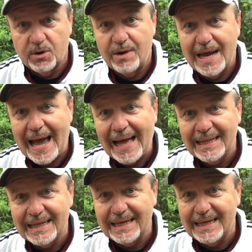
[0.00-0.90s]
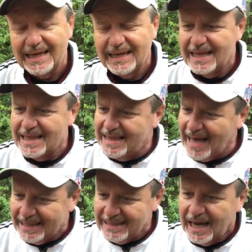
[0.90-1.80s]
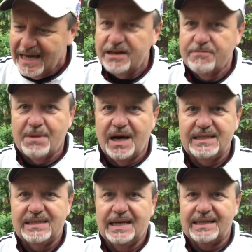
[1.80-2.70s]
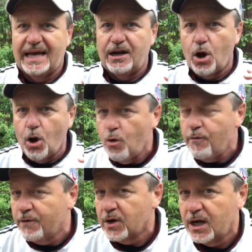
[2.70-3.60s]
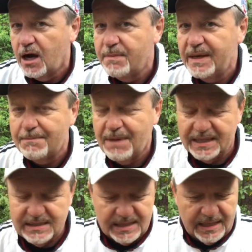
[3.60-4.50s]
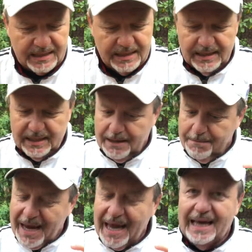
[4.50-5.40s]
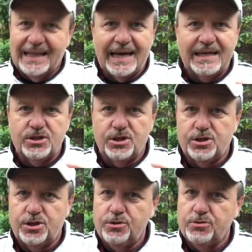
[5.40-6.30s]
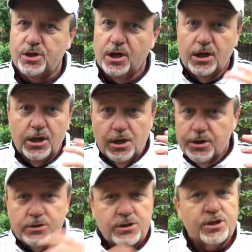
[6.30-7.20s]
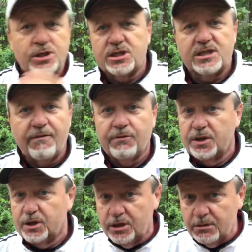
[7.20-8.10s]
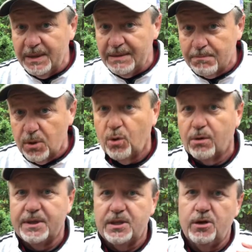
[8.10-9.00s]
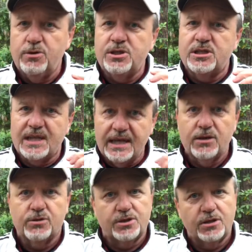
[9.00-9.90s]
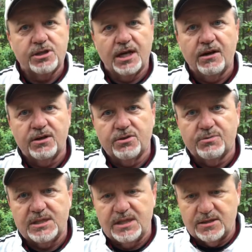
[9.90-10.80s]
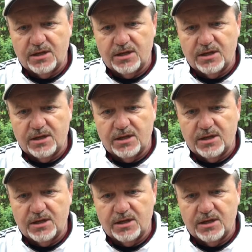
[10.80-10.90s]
reality, that kind of mindset, that overcoming mindset, man, that is just huge. Those are just several. There could be more, but those skills, those characteristics